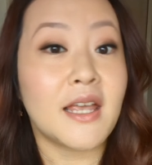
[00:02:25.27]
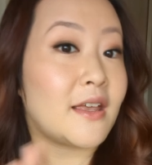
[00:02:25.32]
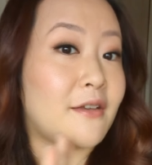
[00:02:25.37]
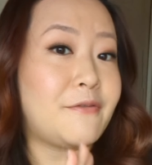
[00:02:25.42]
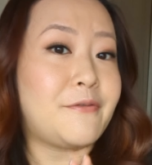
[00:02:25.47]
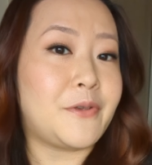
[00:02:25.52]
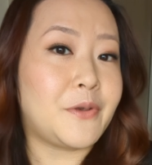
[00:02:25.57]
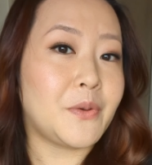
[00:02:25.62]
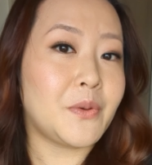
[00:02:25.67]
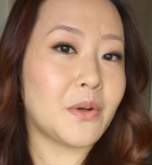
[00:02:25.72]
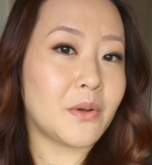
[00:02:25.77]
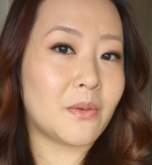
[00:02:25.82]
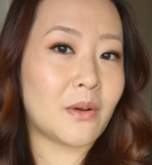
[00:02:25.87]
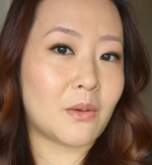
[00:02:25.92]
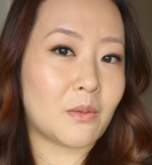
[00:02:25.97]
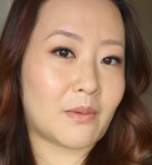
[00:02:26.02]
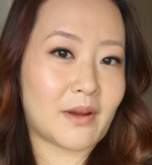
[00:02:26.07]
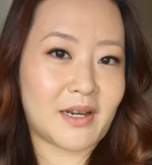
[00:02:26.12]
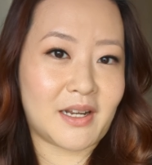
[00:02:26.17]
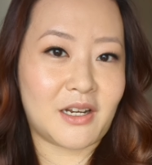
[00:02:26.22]
If you
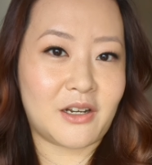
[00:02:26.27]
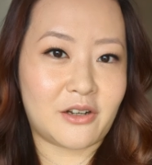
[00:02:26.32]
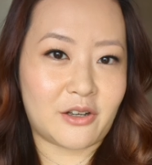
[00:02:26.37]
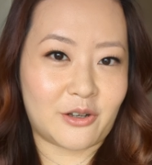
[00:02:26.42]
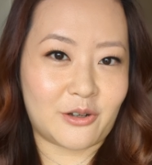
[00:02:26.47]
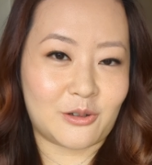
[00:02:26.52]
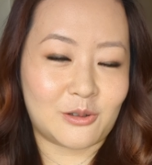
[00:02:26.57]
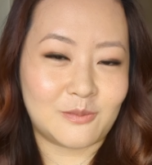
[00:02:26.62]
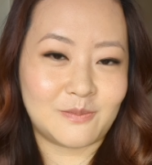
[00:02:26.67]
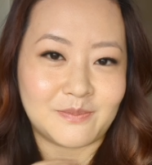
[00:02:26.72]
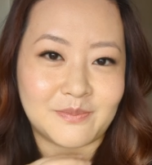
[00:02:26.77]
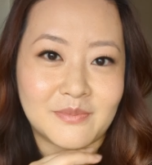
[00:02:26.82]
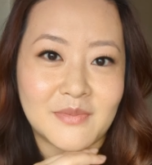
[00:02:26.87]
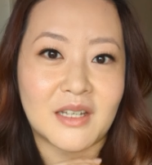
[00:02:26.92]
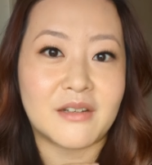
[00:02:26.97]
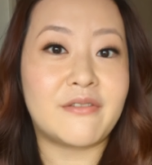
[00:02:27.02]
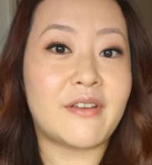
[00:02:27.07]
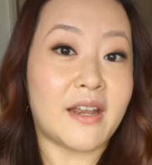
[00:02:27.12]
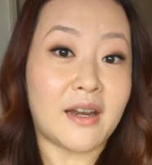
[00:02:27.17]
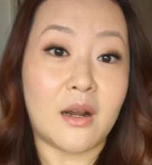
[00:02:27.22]
don't already know,
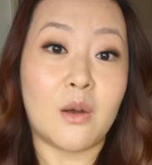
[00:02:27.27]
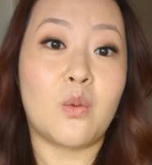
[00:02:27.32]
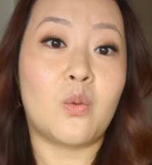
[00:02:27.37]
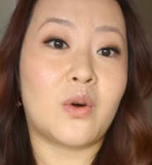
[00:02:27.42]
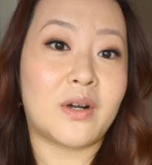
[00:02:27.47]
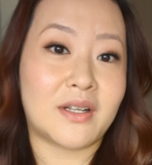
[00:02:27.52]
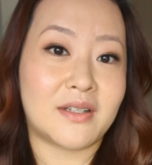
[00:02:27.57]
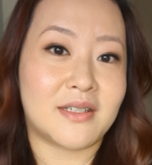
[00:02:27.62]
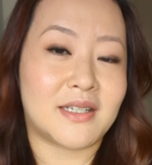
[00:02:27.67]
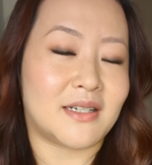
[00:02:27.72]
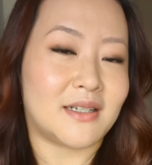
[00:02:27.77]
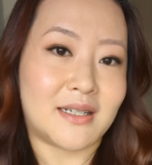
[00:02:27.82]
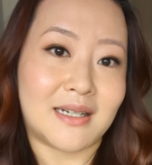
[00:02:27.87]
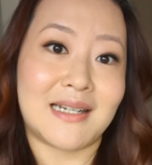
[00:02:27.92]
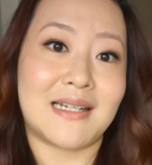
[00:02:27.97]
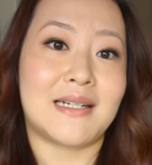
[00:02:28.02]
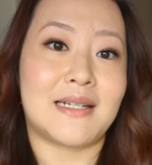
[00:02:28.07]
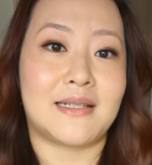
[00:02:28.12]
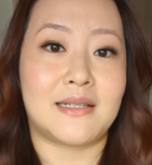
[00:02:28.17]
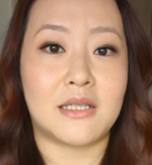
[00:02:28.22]
Aveda was
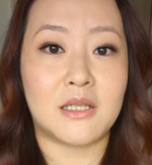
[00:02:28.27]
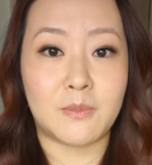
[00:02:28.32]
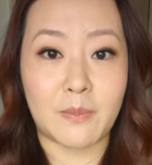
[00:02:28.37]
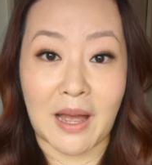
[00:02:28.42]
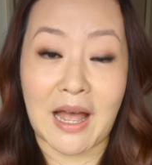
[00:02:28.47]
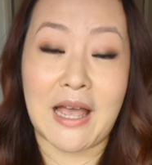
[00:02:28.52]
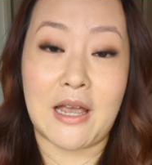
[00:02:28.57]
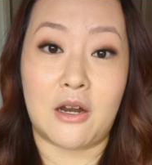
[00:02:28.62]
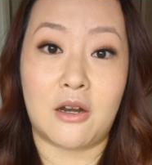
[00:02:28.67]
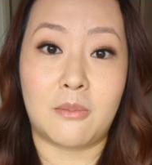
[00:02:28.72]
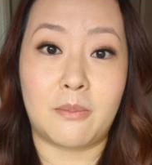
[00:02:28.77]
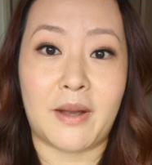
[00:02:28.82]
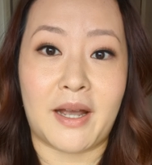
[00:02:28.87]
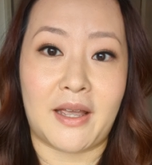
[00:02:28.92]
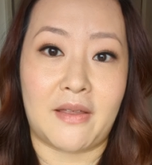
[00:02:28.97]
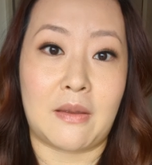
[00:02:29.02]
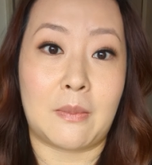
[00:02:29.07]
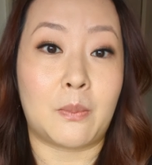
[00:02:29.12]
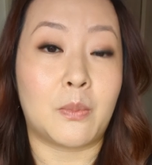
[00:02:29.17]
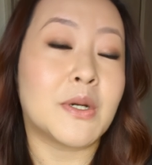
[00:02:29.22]
indeed inspired
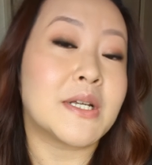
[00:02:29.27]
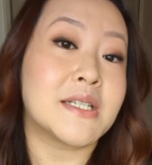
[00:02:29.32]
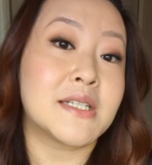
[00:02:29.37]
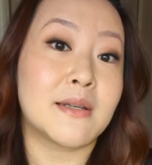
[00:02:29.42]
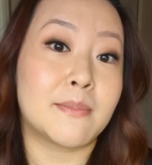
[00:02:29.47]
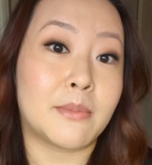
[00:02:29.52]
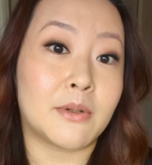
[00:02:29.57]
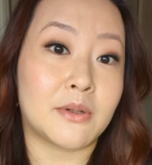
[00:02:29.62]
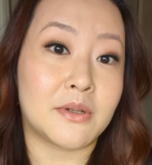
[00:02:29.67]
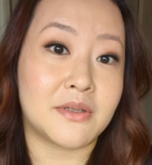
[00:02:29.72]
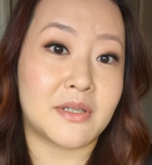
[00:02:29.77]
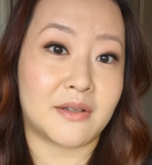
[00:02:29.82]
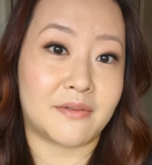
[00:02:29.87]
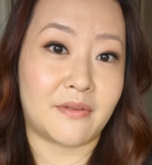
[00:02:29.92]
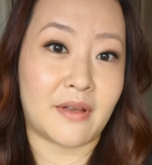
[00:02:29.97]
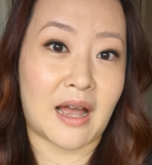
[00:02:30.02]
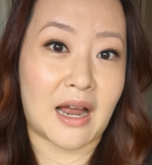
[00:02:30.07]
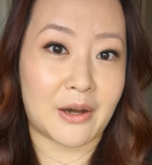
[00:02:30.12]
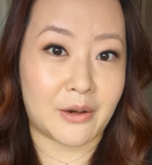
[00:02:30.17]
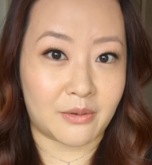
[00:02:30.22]
by the principles of
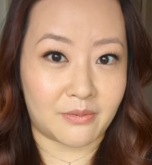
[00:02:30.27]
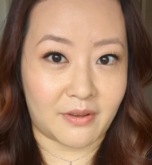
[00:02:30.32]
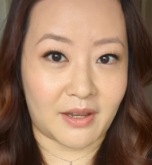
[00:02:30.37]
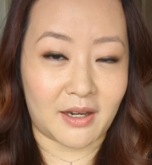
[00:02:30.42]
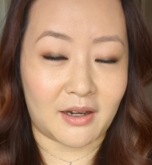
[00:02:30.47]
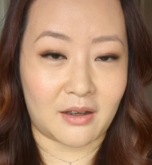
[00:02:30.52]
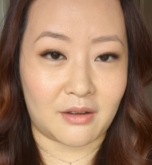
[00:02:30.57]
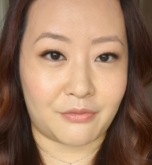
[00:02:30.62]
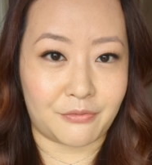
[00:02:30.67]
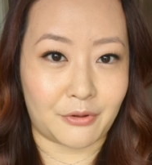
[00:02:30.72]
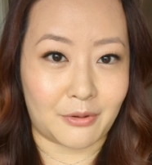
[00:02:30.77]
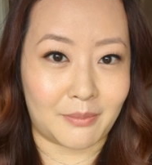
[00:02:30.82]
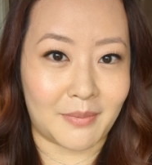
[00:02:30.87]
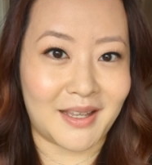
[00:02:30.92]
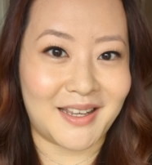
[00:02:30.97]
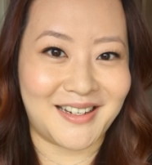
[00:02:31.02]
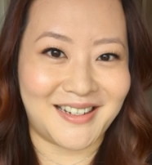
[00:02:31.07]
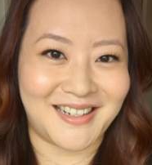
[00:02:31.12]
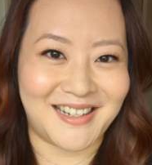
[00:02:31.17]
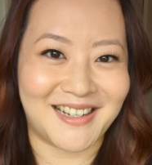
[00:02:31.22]
Ayurveda from
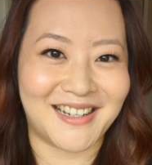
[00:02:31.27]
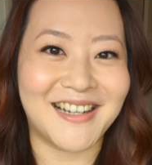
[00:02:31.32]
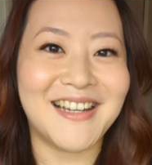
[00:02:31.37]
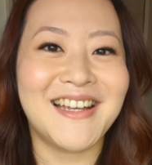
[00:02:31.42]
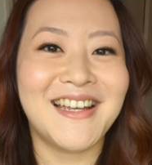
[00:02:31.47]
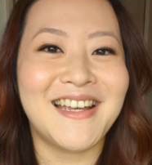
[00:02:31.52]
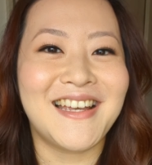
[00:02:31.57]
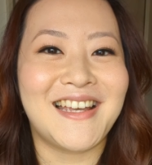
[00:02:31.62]
India.